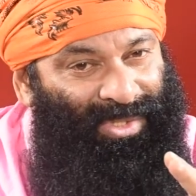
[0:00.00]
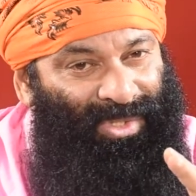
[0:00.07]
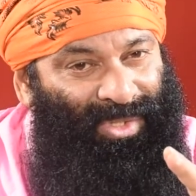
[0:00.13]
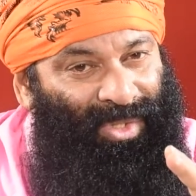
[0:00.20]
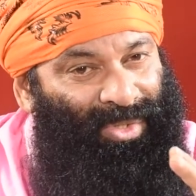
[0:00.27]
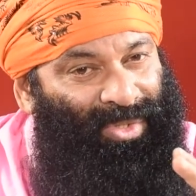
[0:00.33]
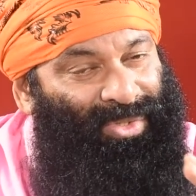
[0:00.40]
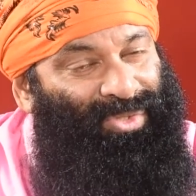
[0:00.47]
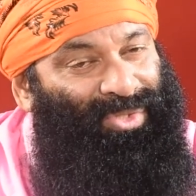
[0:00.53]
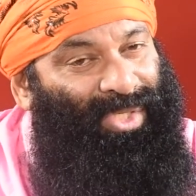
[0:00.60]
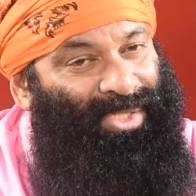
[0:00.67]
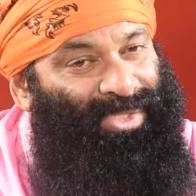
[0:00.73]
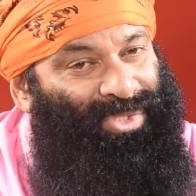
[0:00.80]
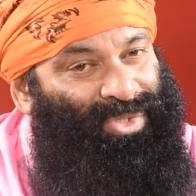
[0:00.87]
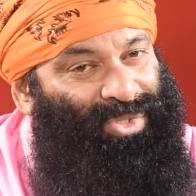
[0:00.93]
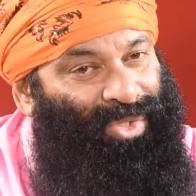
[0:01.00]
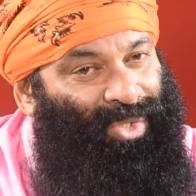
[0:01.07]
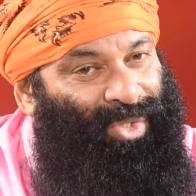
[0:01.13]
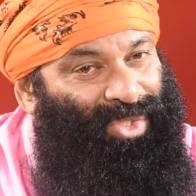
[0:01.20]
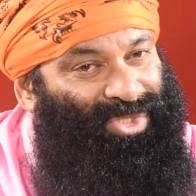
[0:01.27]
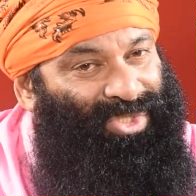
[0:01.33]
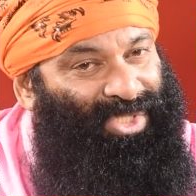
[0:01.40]
don't you think
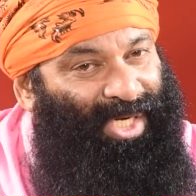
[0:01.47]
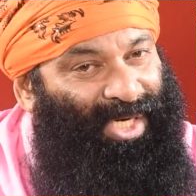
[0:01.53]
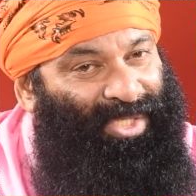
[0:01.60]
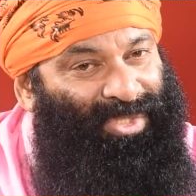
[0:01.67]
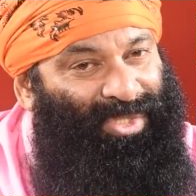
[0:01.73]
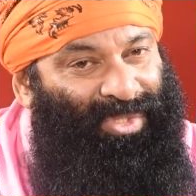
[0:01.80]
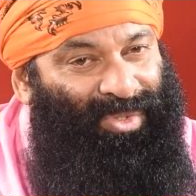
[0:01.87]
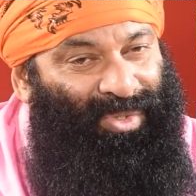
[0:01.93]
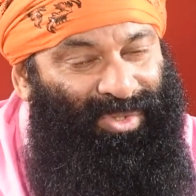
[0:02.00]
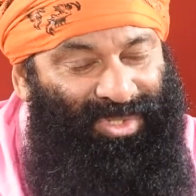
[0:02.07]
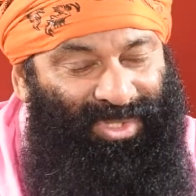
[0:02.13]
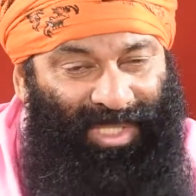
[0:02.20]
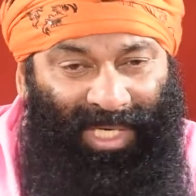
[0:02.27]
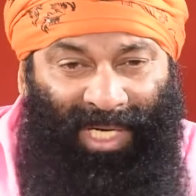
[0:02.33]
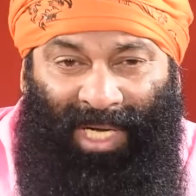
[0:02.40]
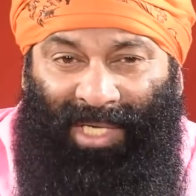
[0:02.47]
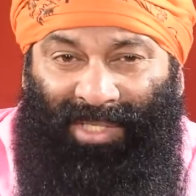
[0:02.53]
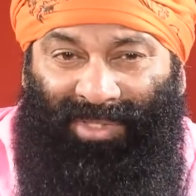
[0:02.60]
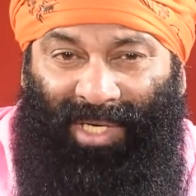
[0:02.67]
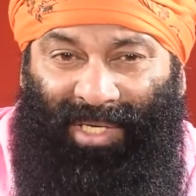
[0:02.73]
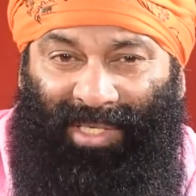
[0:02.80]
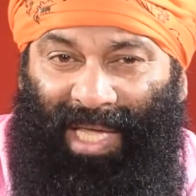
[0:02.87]
so? Sharadindu
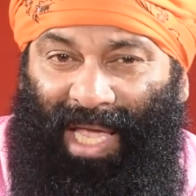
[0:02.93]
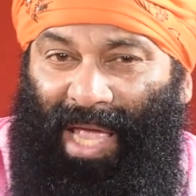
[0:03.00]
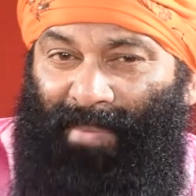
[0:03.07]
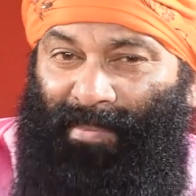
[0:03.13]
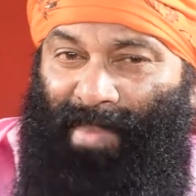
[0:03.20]
said, the day